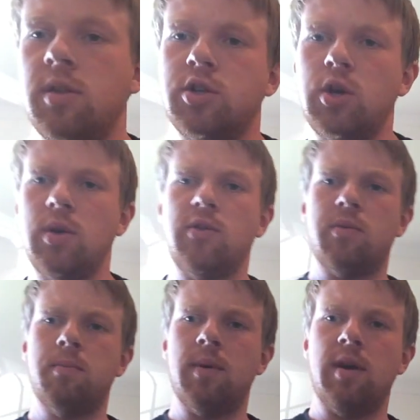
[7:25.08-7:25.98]
The
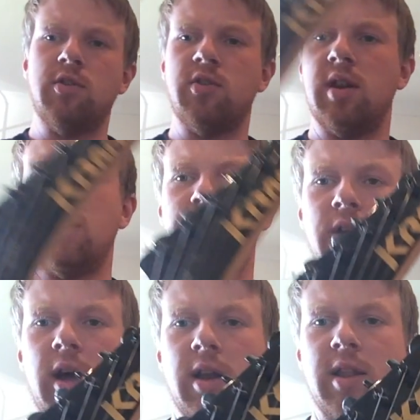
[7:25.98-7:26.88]
tuners are just in a
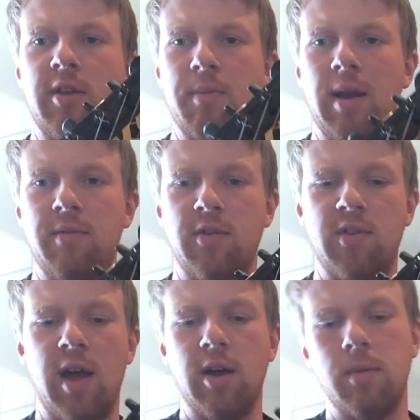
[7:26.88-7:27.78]
different line, that's mainly for
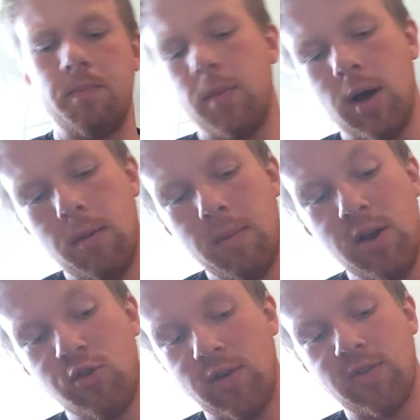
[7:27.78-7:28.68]
style.
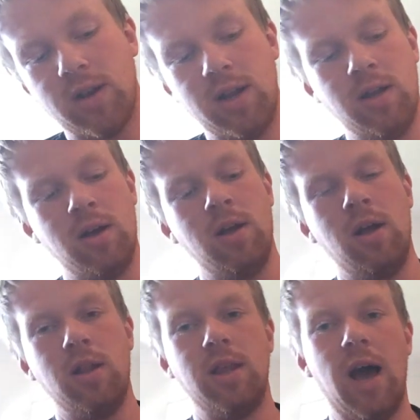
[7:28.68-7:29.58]
Interestingly,
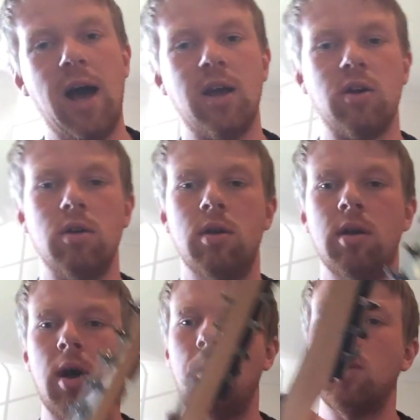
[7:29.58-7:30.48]
the angle
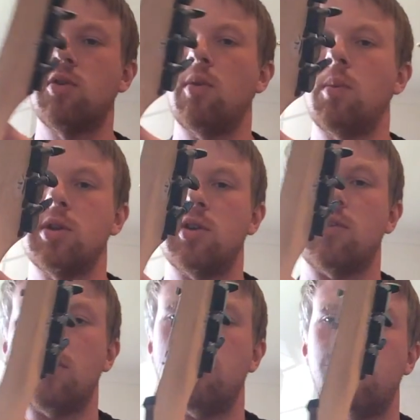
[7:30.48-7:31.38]
at which
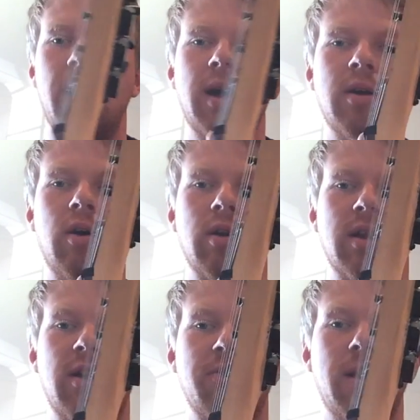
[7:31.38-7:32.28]
this comes back, all
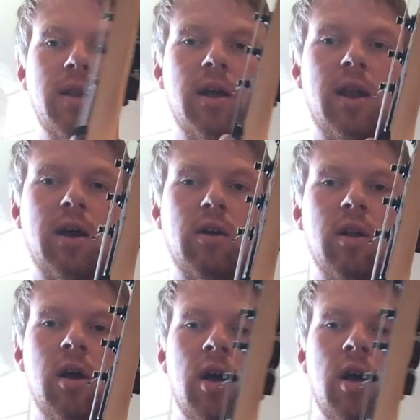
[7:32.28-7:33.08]
guitars bent at an angle,